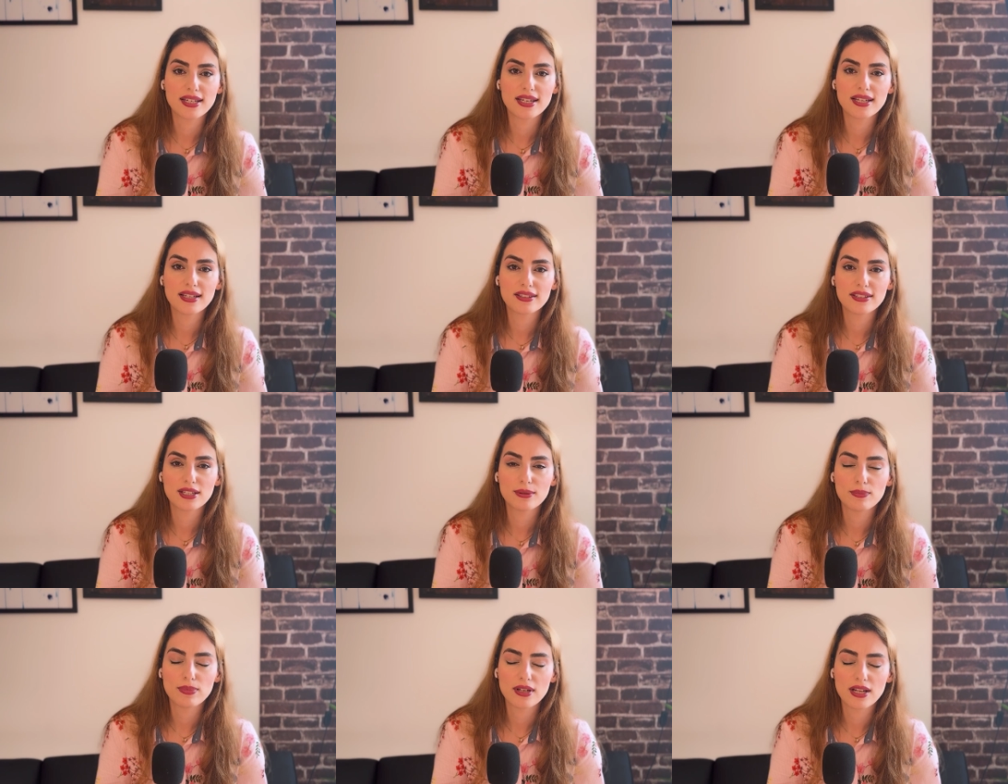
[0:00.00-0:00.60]

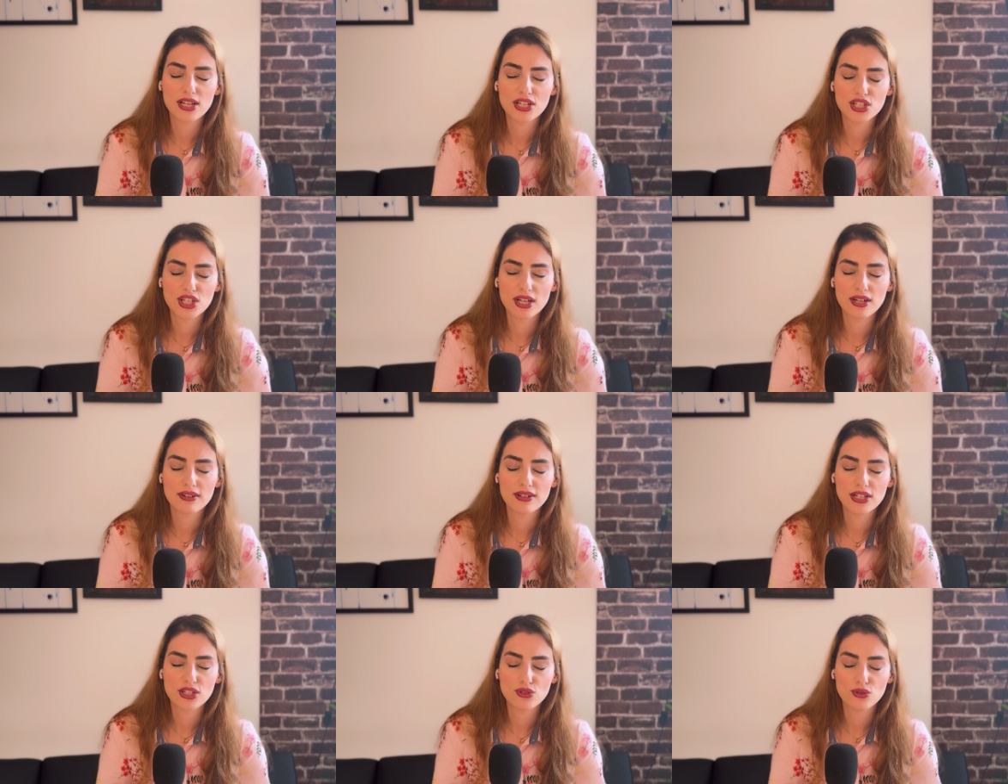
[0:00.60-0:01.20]
guilty
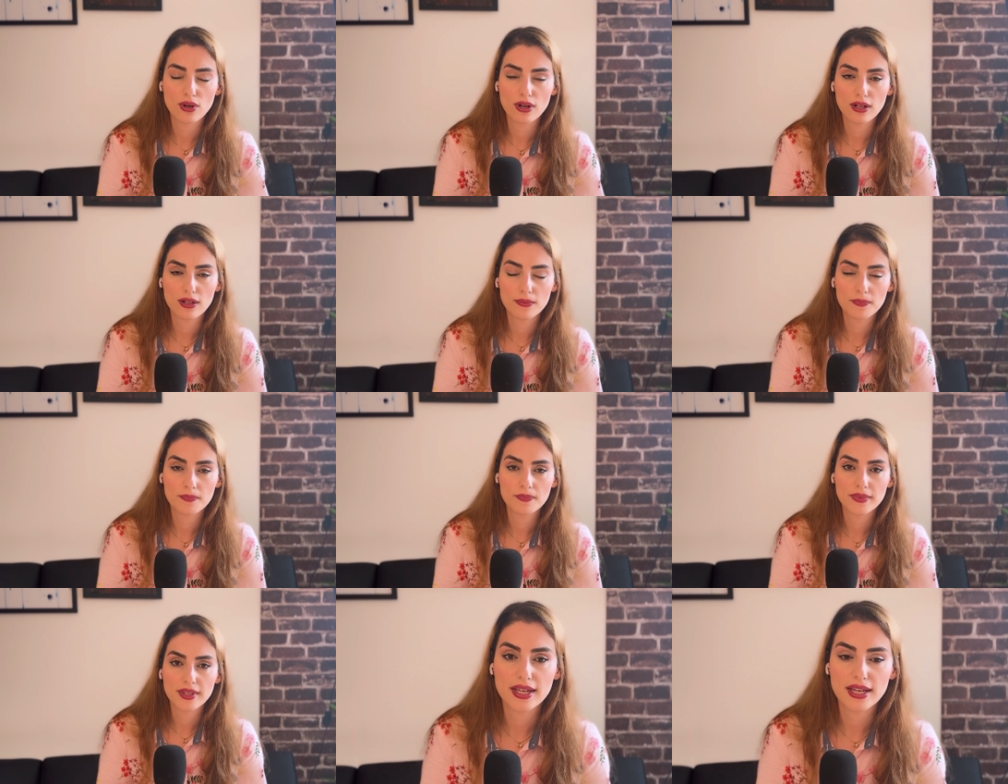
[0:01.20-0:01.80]
pleasure ritual?
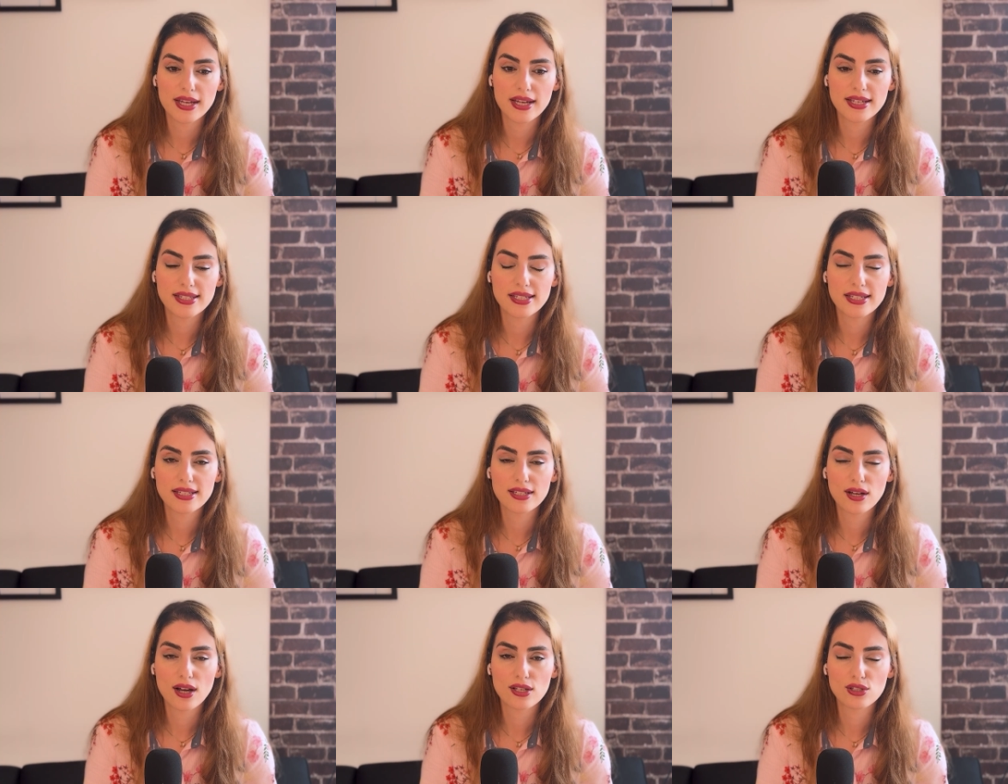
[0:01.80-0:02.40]
Is
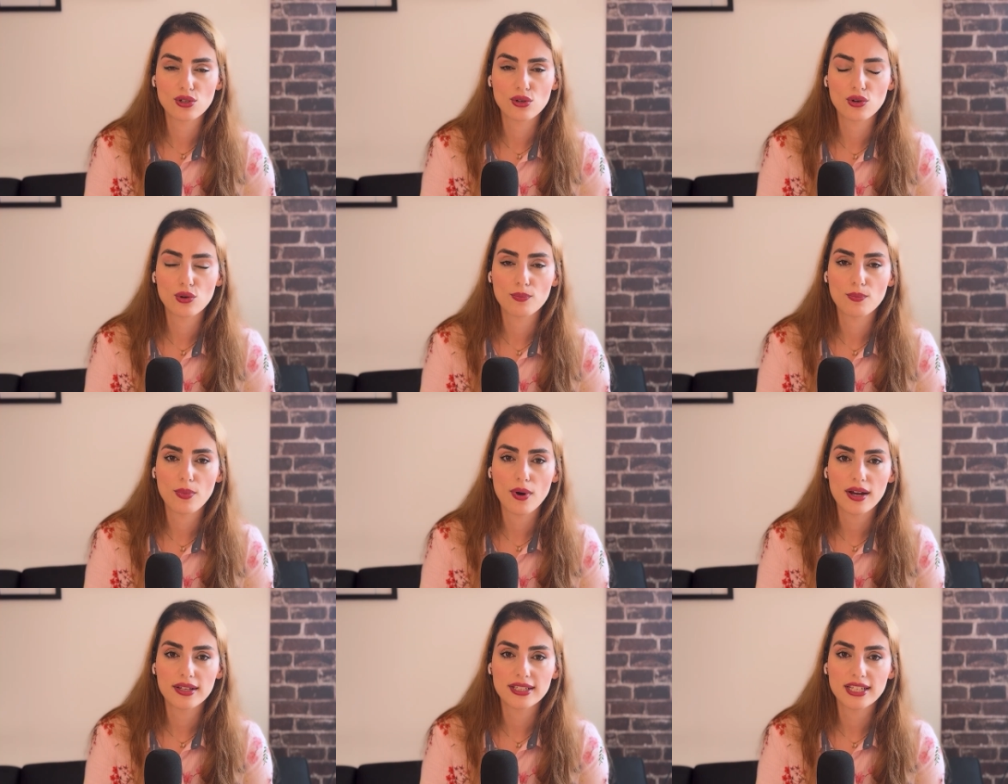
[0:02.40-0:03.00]
it because your
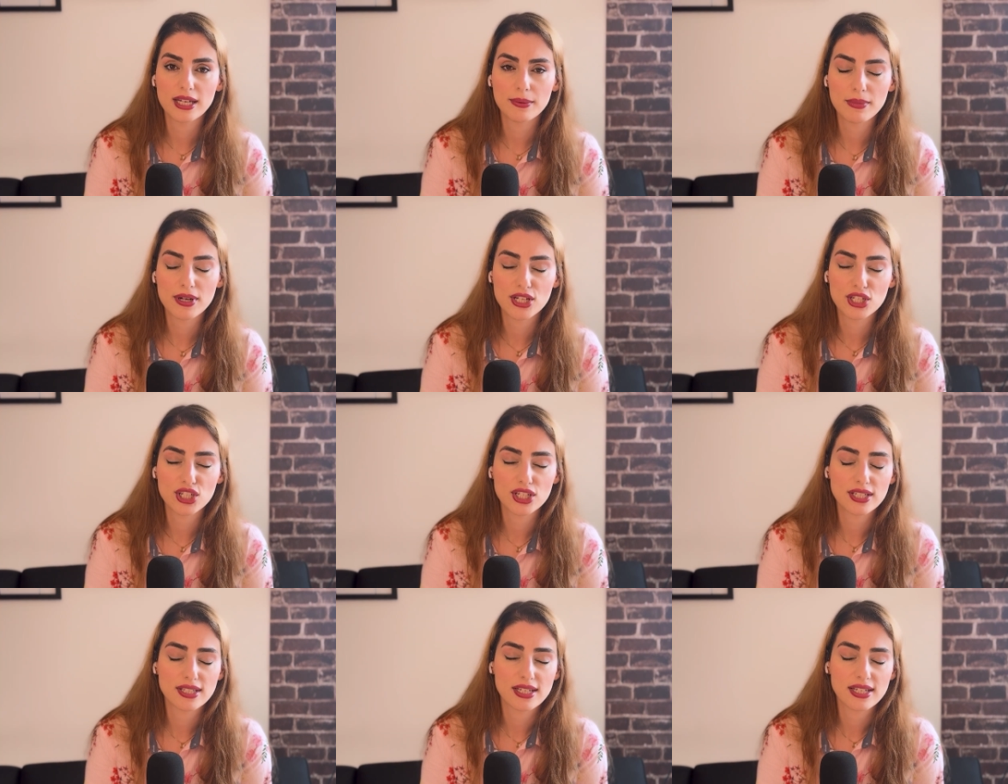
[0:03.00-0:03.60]
body
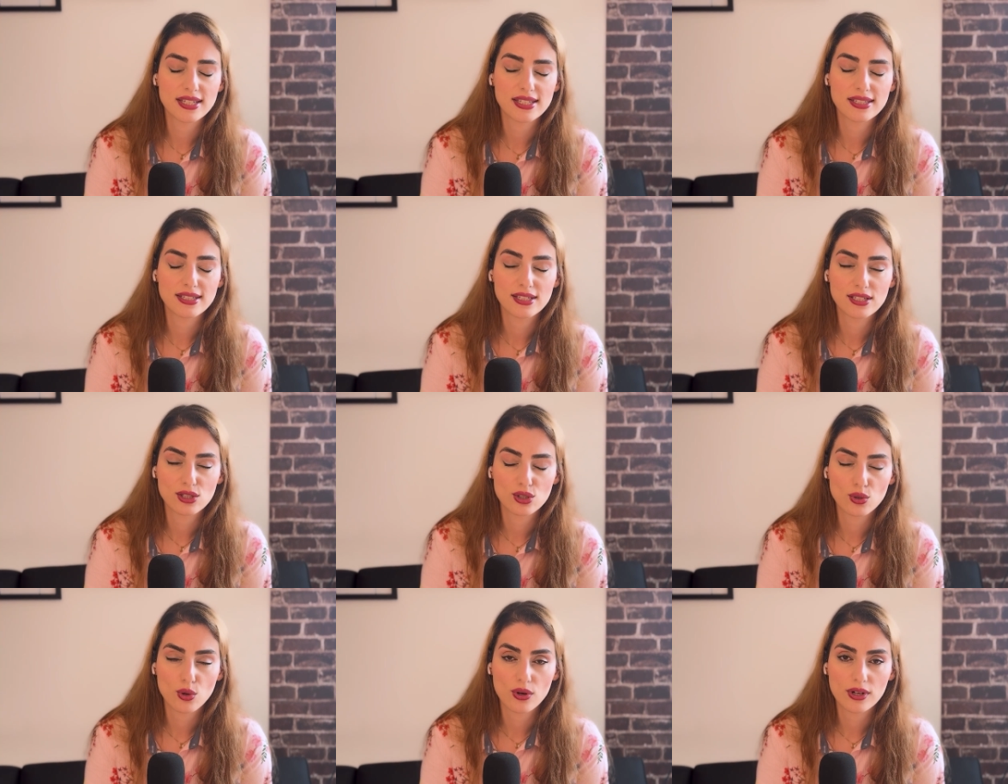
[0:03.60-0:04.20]
image is
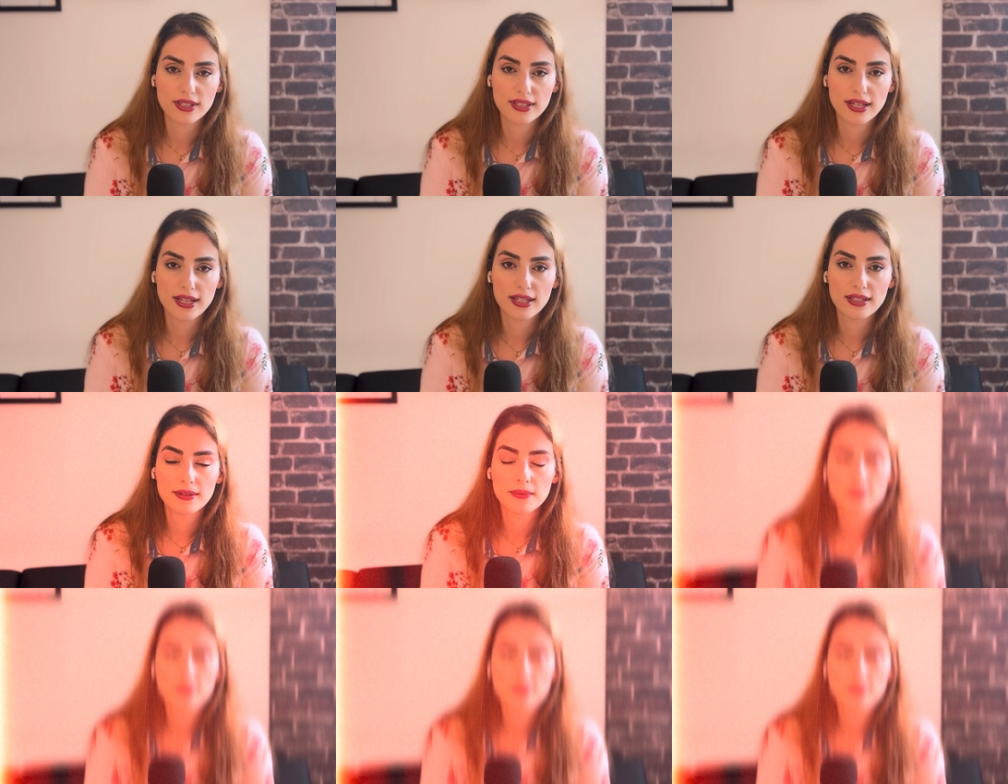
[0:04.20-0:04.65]
distorted?